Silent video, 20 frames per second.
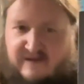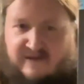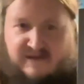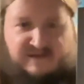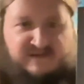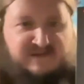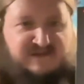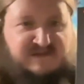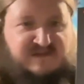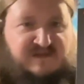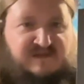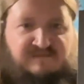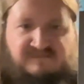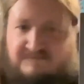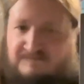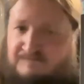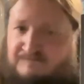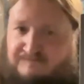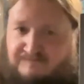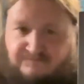And just to
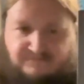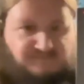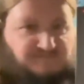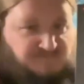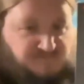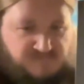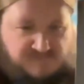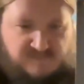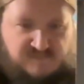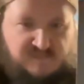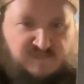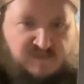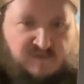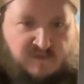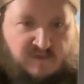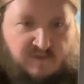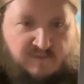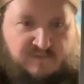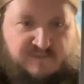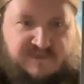
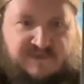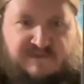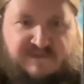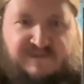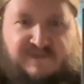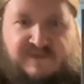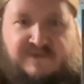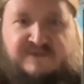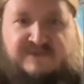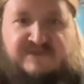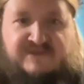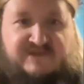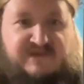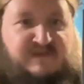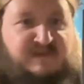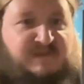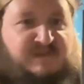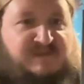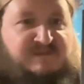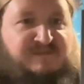also find
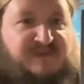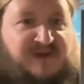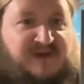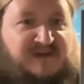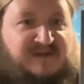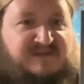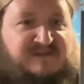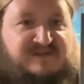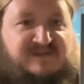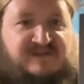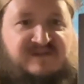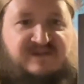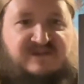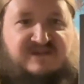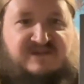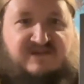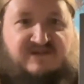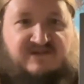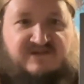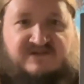similar bands to these
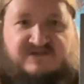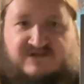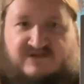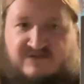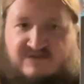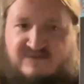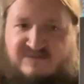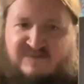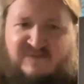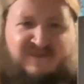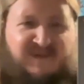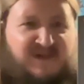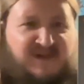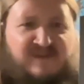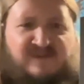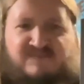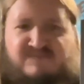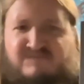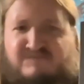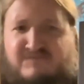guys, so
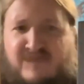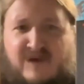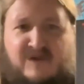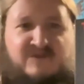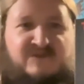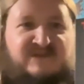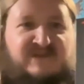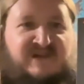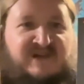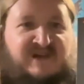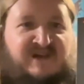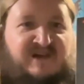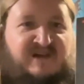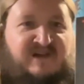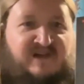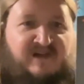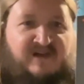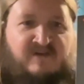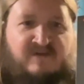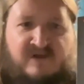Venom, Motorhead,
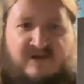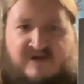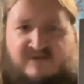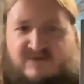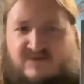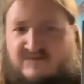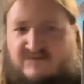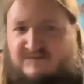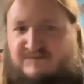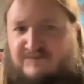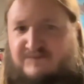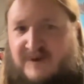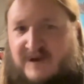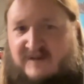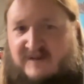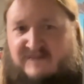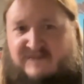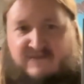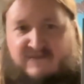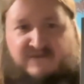Hellhammer,
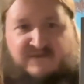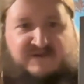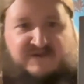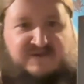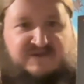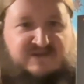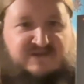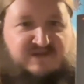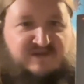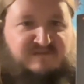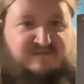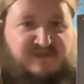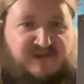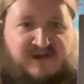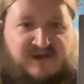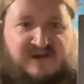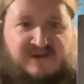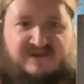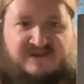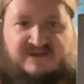Bathory,
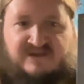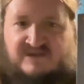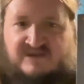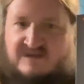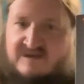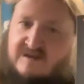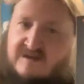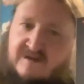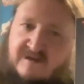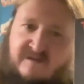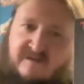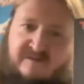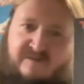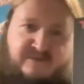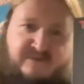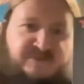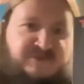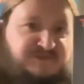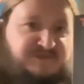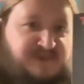Sabbat
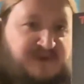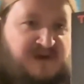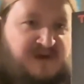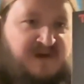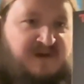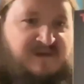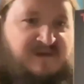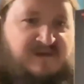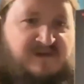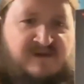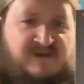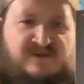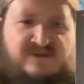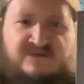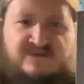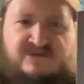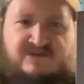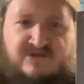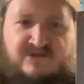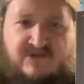from Japan,
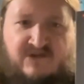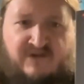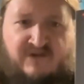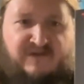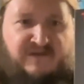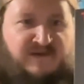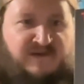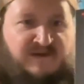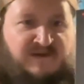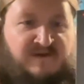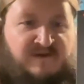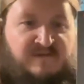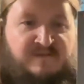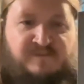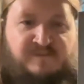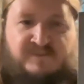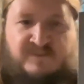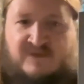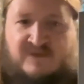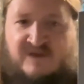Sarcophago,
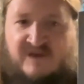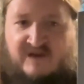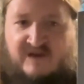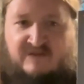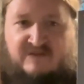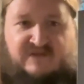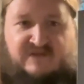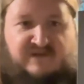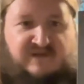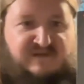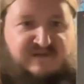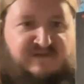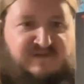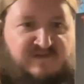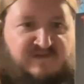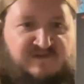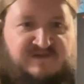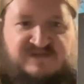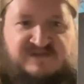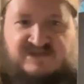Celtic
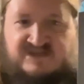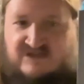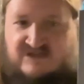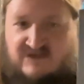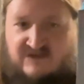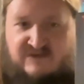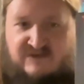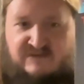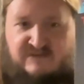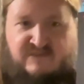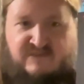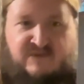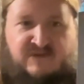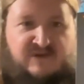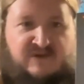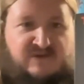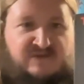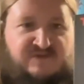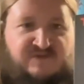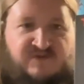Frost, Sodom,
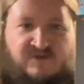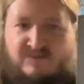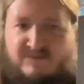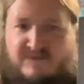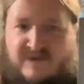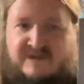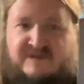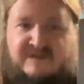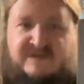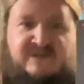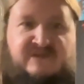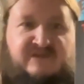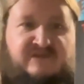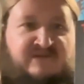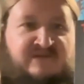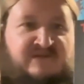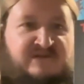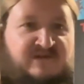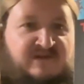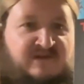
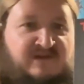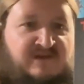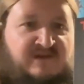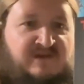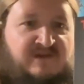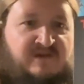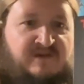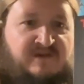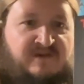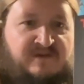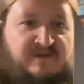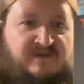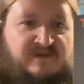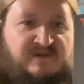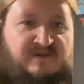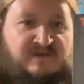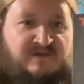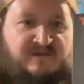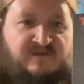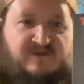Tormentor,
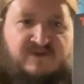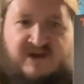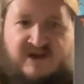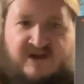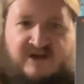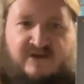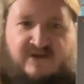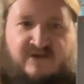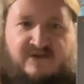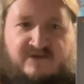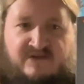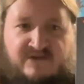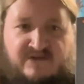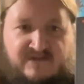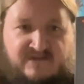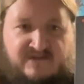Volcano.